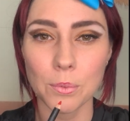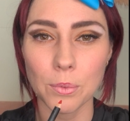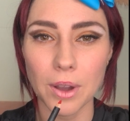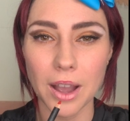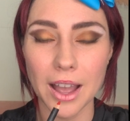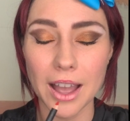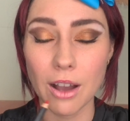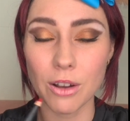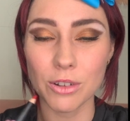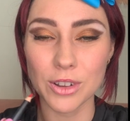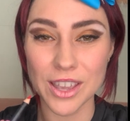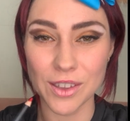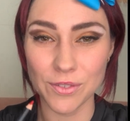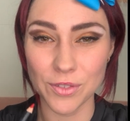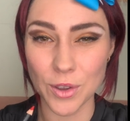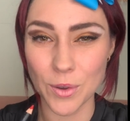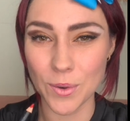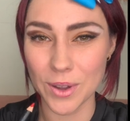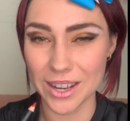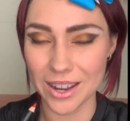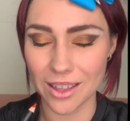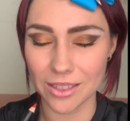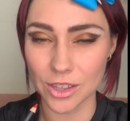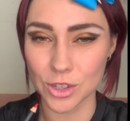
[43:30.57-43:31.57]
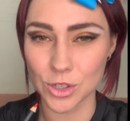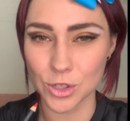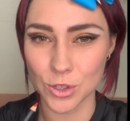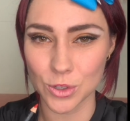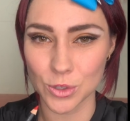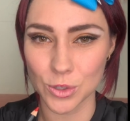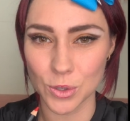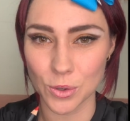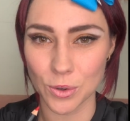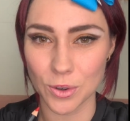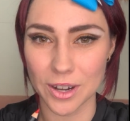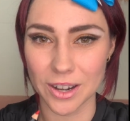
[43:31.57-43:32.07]
I'll give you another
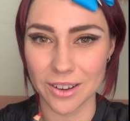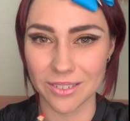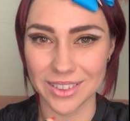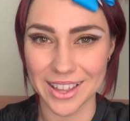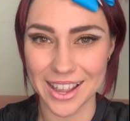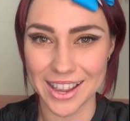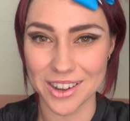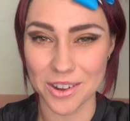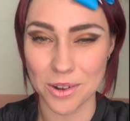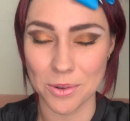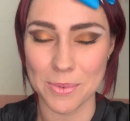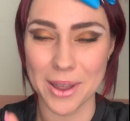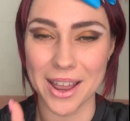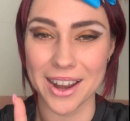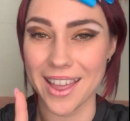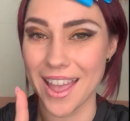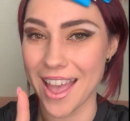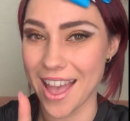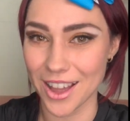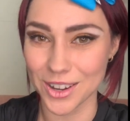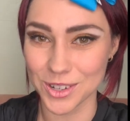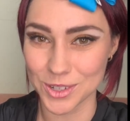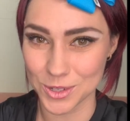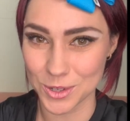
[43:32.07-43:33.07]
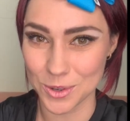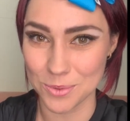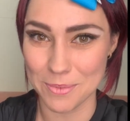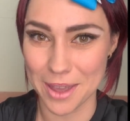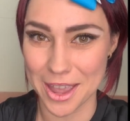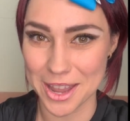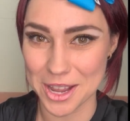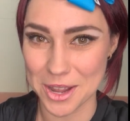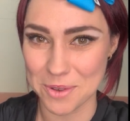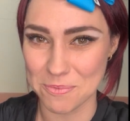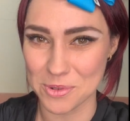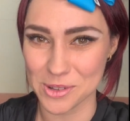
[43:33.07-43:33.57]
tutorial later about how to do
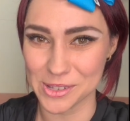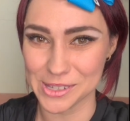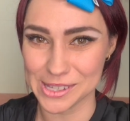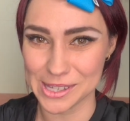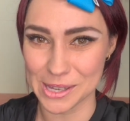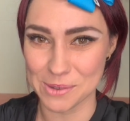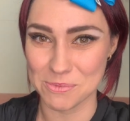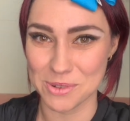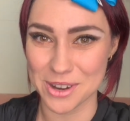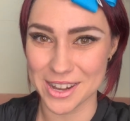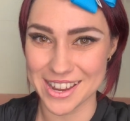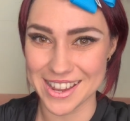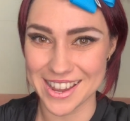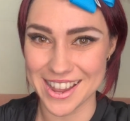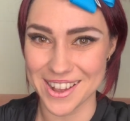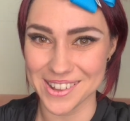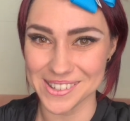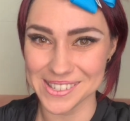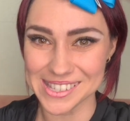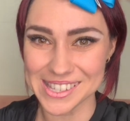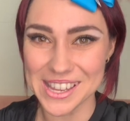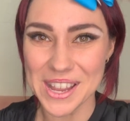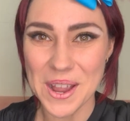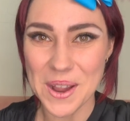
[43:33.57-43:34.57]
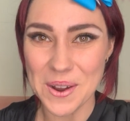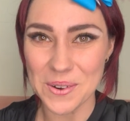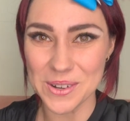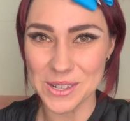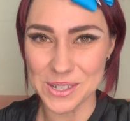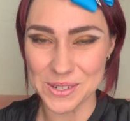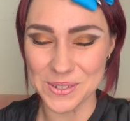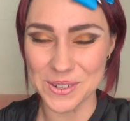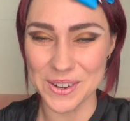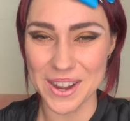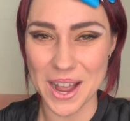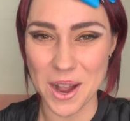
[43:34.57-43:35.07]
makeup on somebody else,
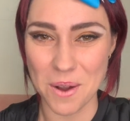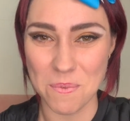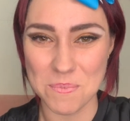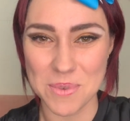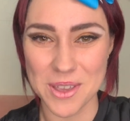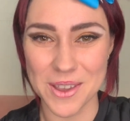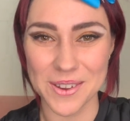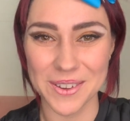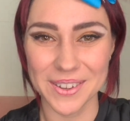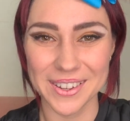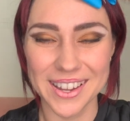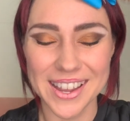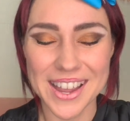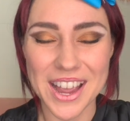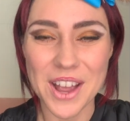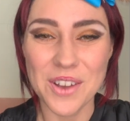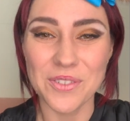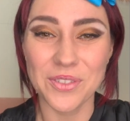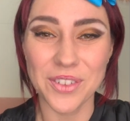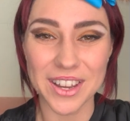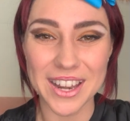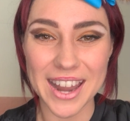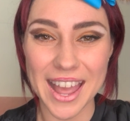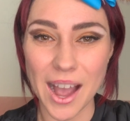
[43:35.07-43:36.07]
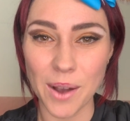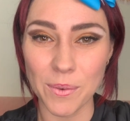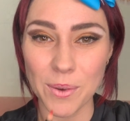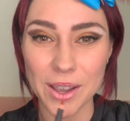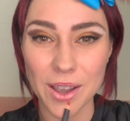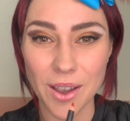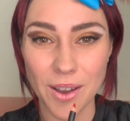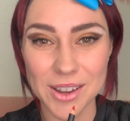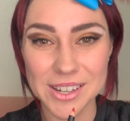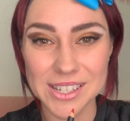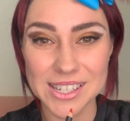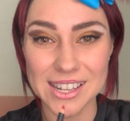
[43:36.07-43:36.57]
which will help you. For now, we're
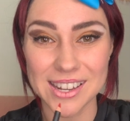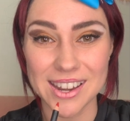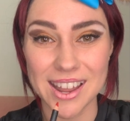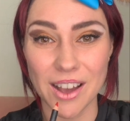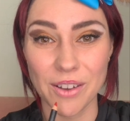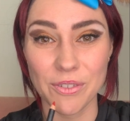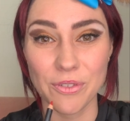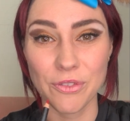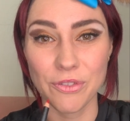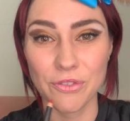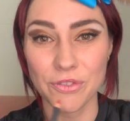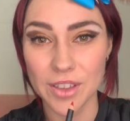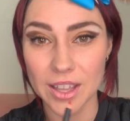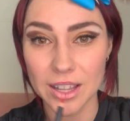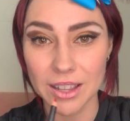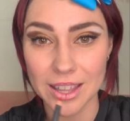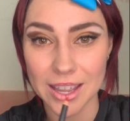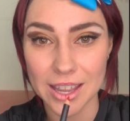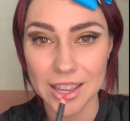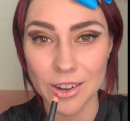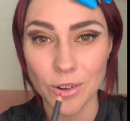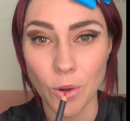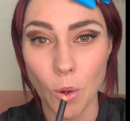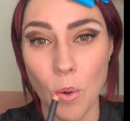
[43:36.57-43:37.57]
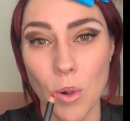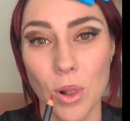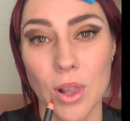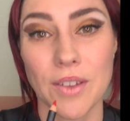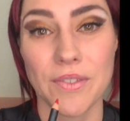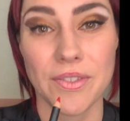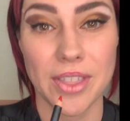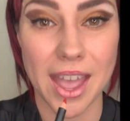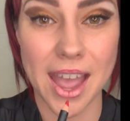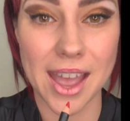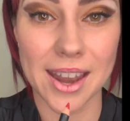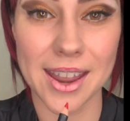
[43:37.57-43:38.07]
going to now fill in all
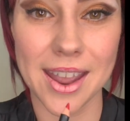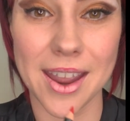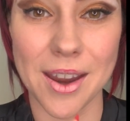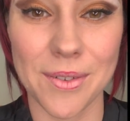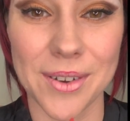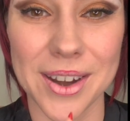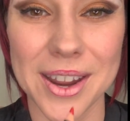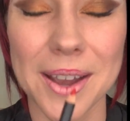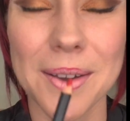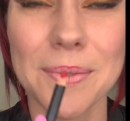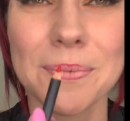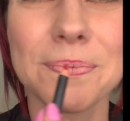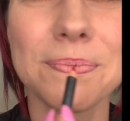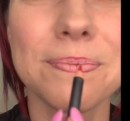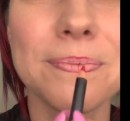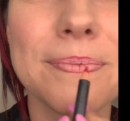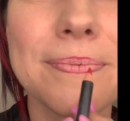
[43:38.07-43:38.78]
of that area.